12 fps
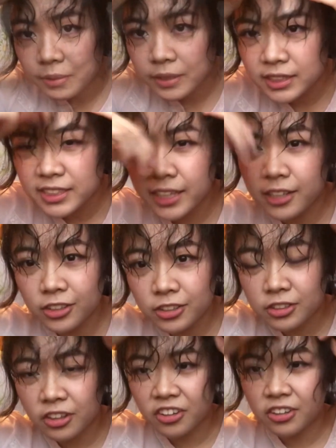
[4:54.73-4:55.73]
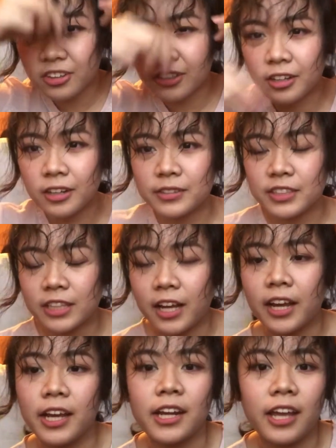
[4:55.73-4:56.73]
So it's getting darker
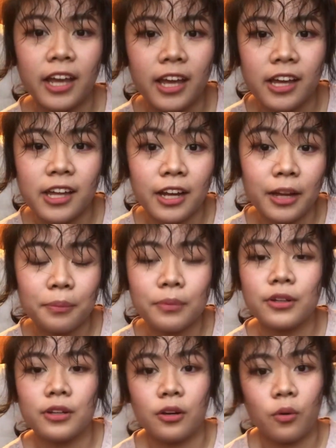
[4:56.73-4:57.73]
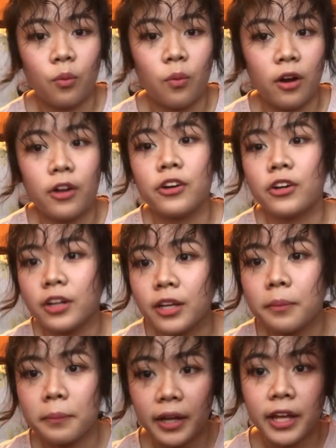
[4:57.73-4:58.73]
outside and I put
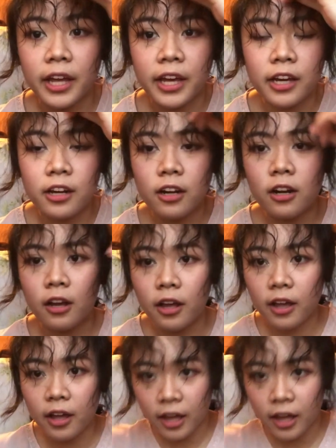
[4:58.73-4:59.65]
water in my hair,